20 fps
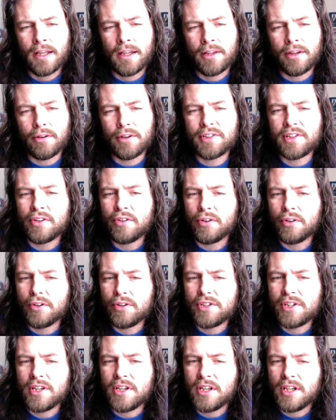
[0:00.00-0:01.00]
There is an
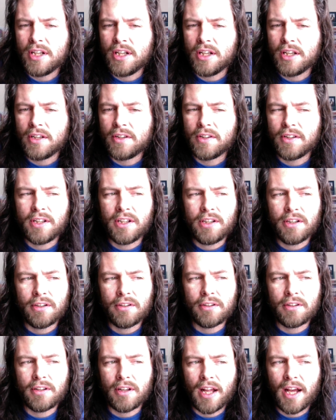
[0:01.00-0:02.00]
urgent need to
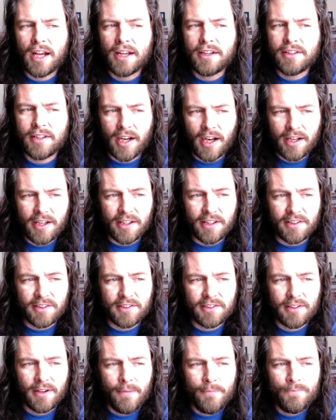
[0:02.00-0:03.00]
hear glad
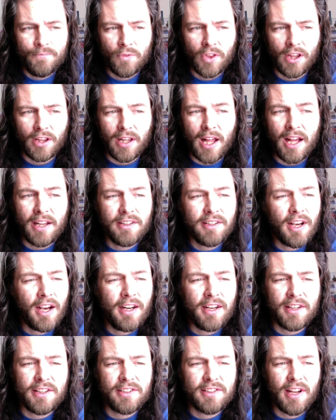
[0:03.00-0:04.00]
tidings
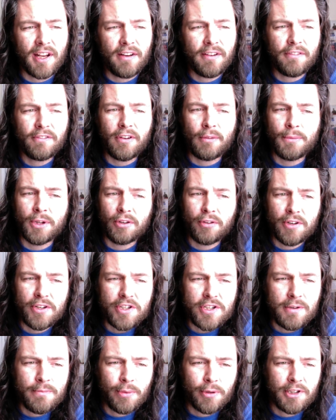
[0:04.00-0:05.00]
that, from the
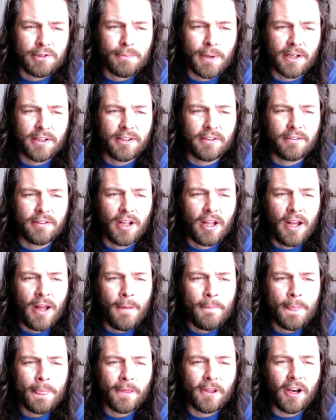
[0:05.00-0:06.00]
Christian perspective,
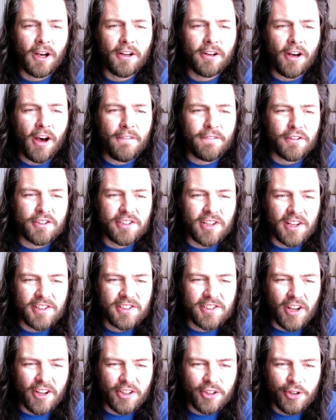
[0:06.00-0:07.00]
God offers
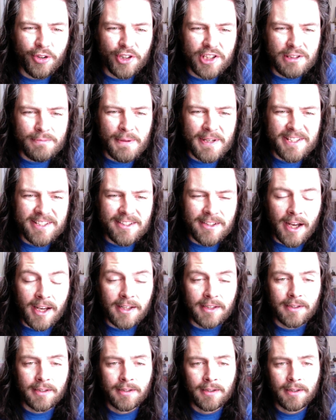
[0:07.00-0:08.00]
us on Christmas
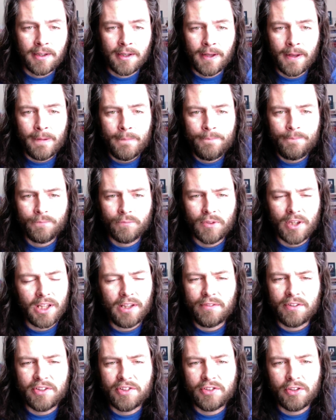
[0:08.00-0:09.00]
night.
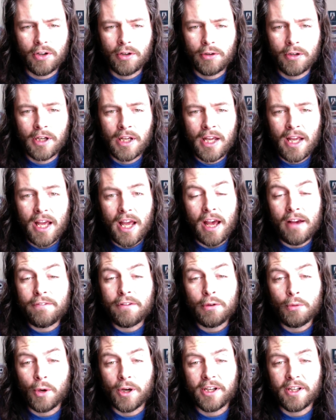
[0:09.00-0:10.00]
Even so,
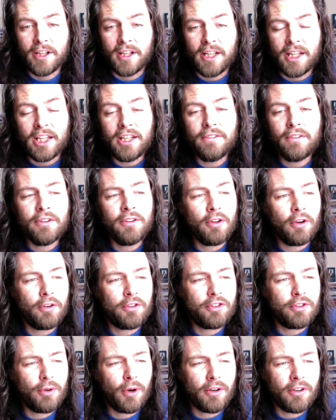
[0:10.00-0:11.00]
everyone, even
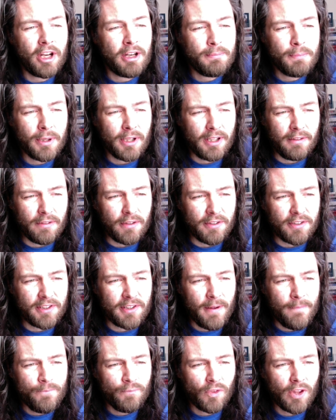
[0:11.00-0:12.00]
those who are not
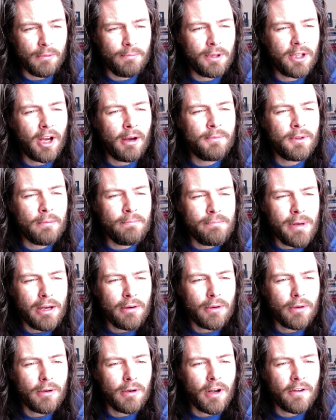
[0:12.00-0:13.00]
believers, can become the
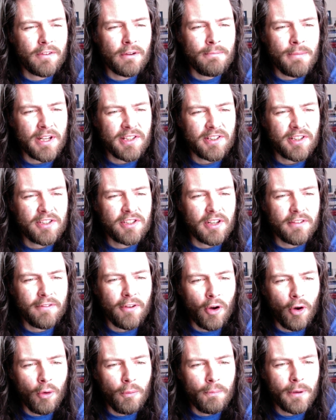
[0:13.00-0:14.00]
bearer of a message of
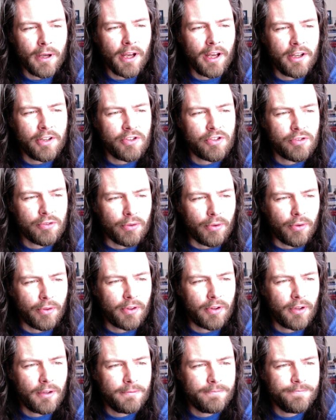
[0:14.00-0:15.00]
hope and truth.